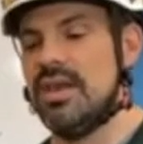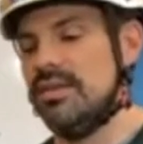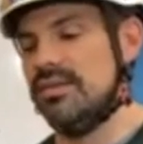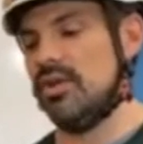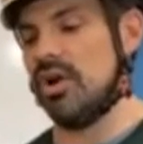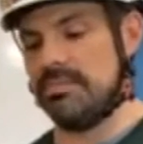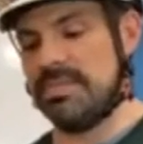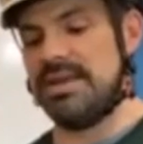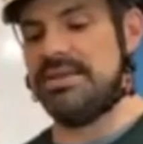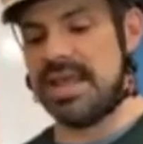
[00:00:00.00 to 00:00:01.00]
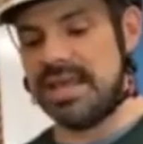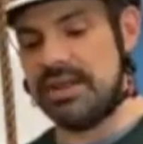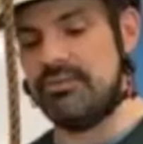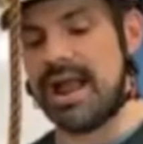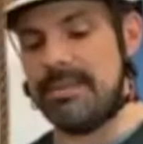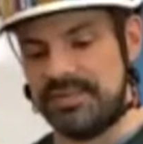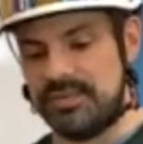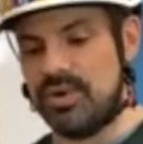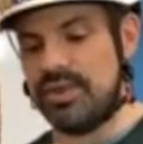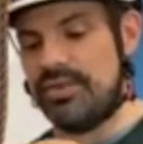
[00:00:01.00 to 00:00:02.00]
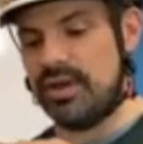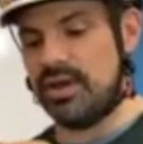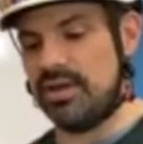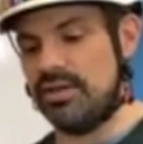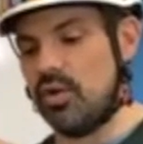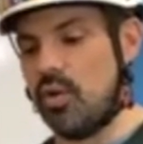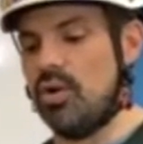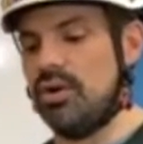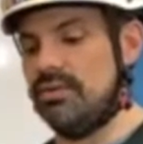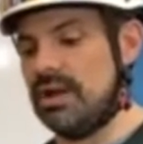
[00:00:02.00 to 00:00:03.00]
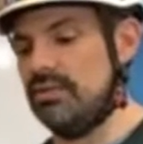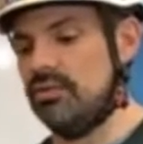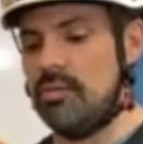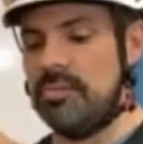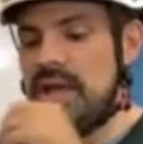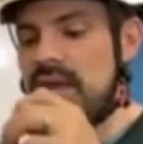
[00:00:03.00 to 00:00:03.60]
start by taking wraps with uh, the cord around the rope.